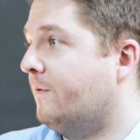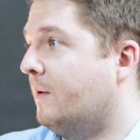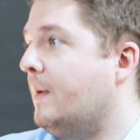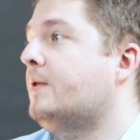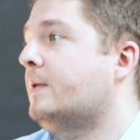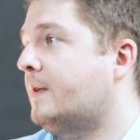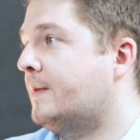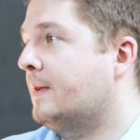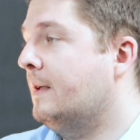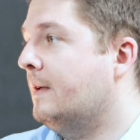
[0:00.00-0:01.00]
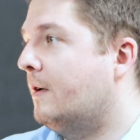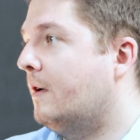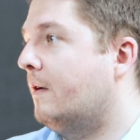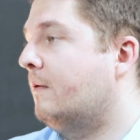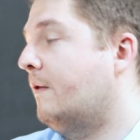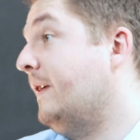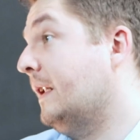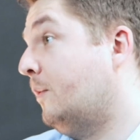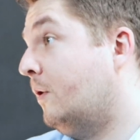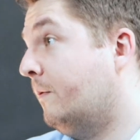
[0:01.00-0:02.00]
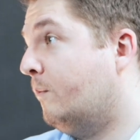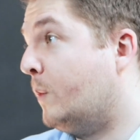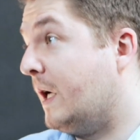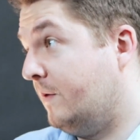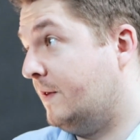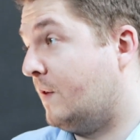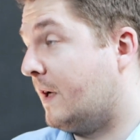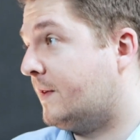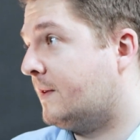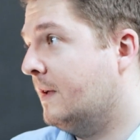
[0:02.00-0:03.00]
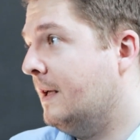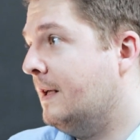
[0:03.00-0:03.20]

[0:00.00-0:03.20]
information as available via V2X.